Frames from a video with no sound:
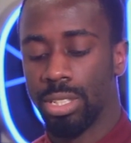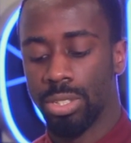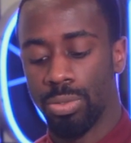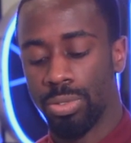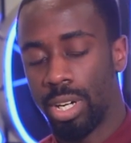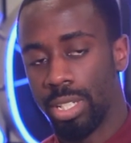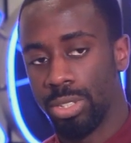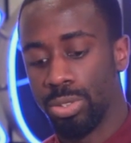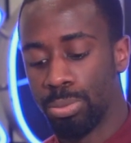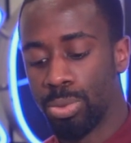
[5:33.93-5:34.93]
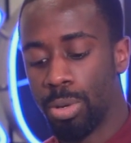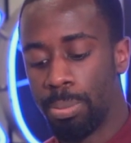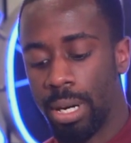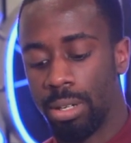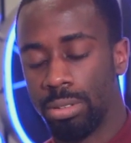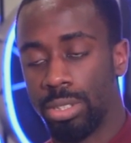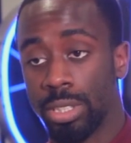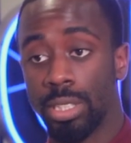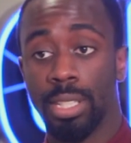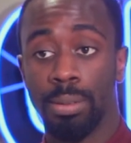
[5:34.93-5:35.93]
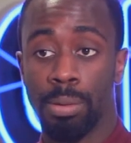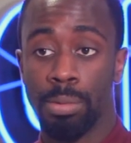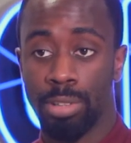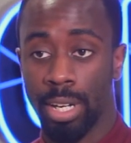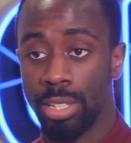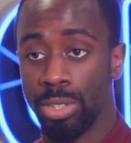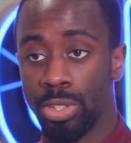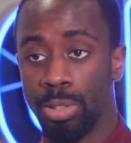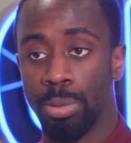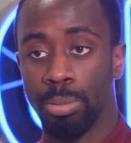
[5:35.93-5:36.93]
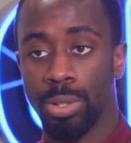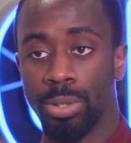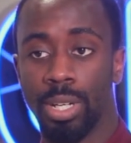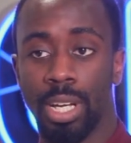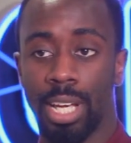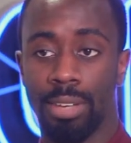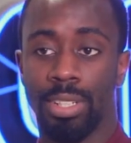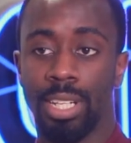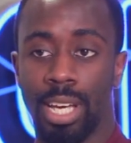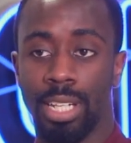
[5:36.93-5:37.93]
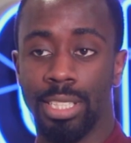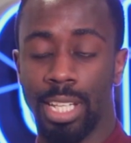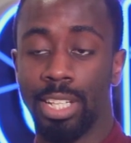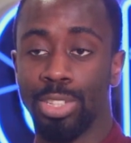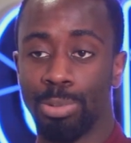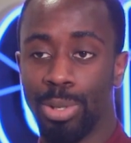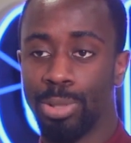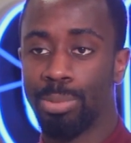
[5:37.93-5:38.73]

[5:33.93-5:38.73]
So for us, it was more about just cracking the Super Malt and having that and then taking some